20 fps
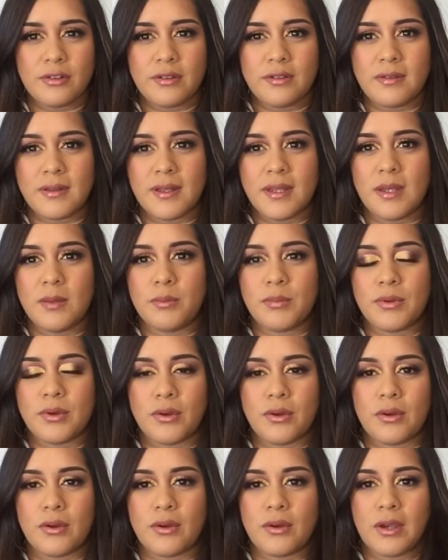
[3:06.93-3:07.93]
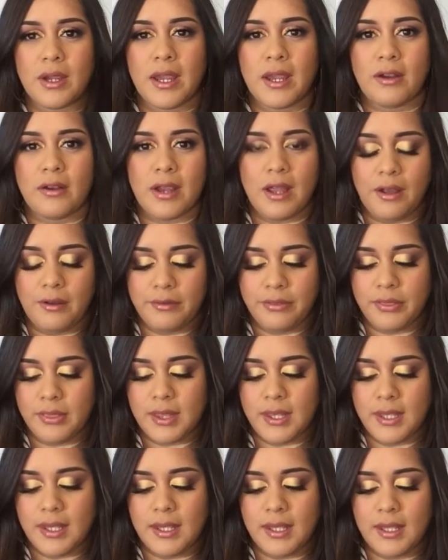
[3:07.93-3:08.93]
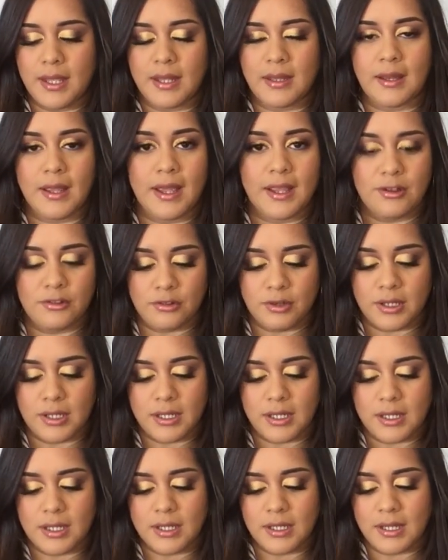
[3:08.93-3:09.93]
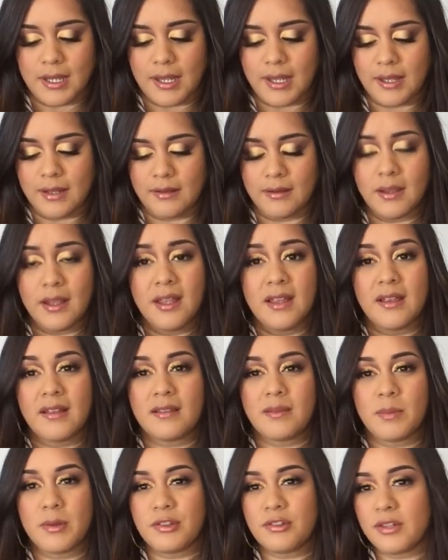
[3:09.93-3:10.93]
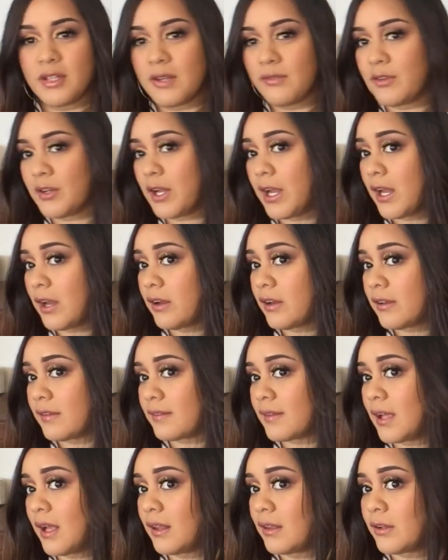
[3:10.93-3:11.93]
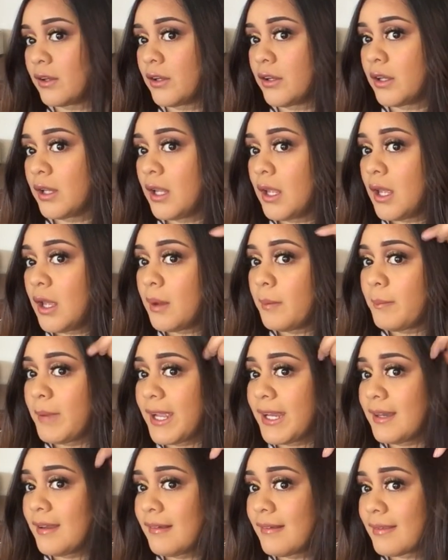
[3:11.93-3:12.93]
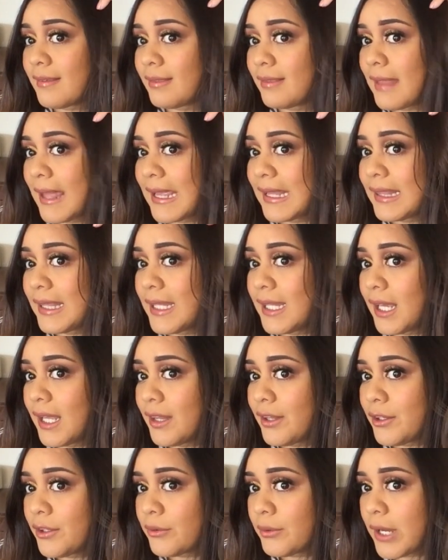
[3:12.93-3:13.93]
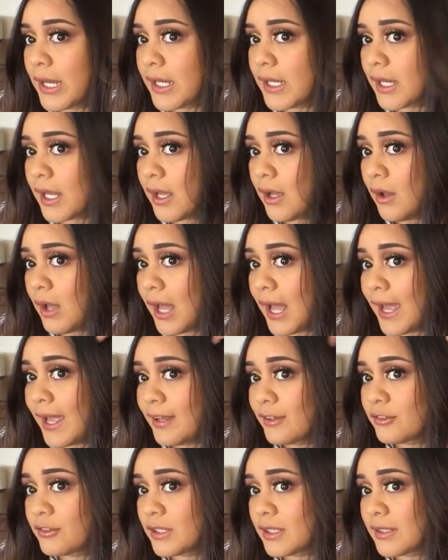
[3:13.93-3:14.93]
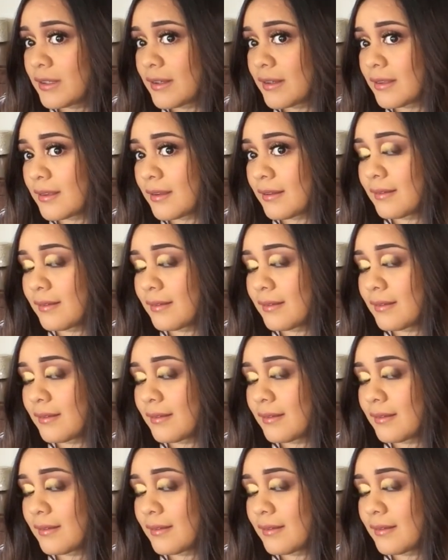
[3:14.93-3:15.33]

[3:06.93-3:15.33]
just to keep your hair healthy and hydrated, and especially if your hair is colored. Mine is lightly colored right now. I actually did